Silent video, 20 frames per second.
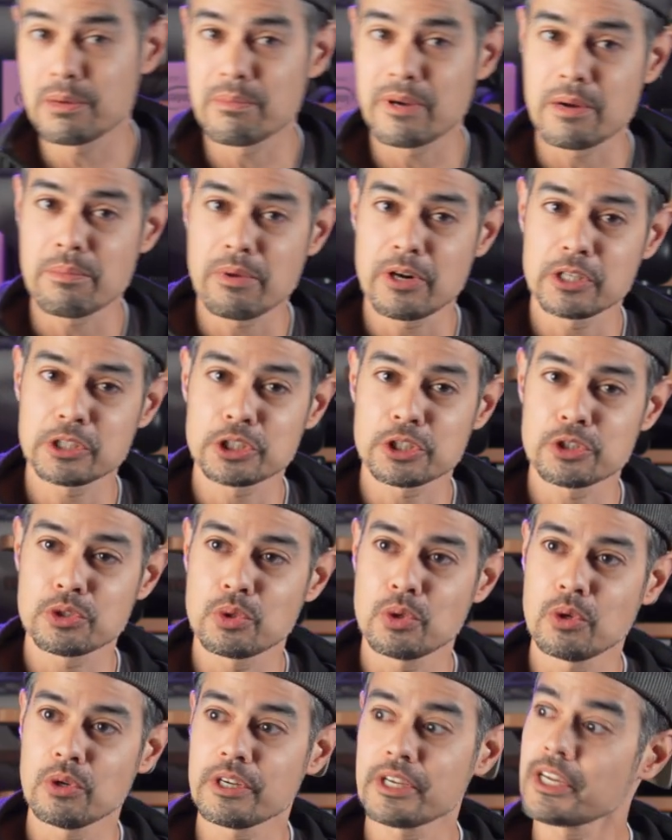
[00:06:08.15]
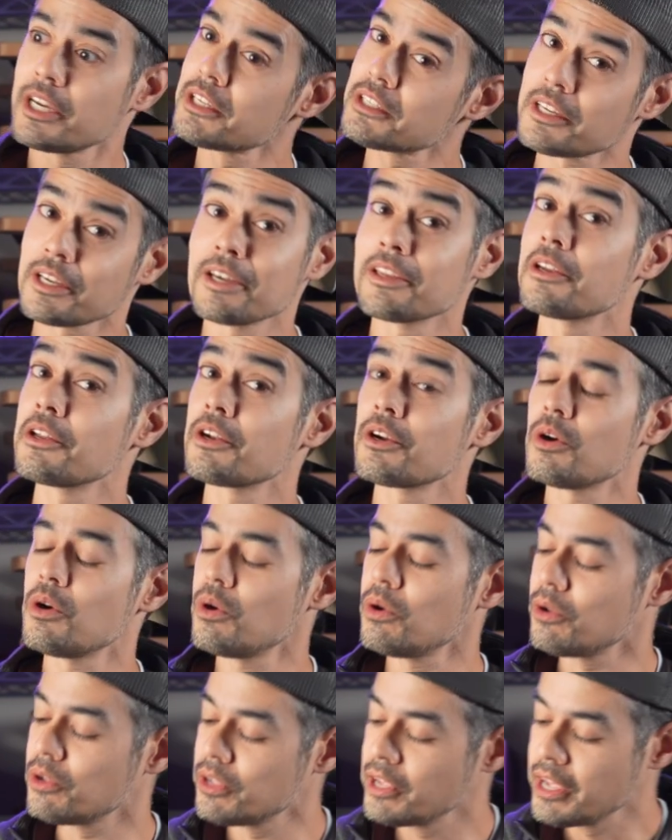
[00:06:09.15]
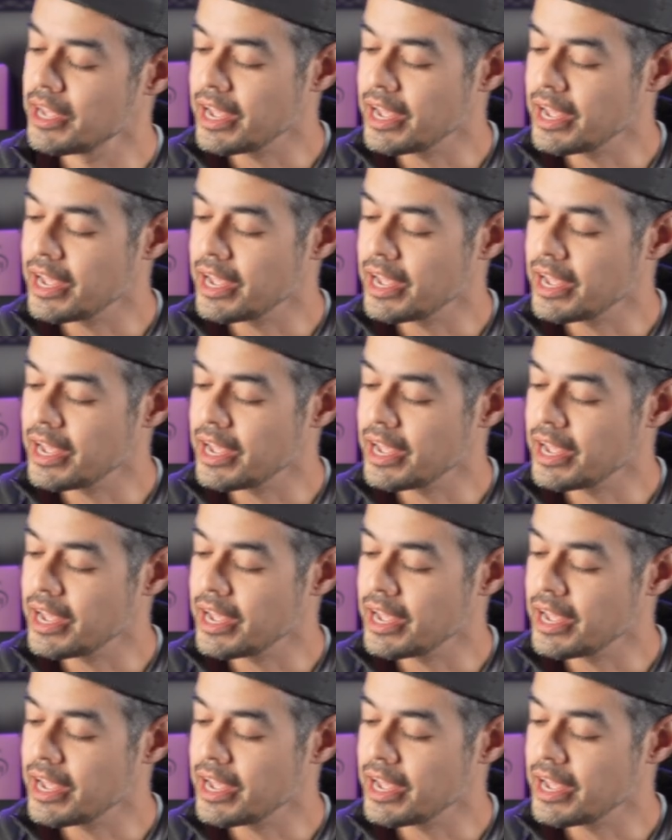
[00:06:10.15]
my puncture tool in case I get another hole.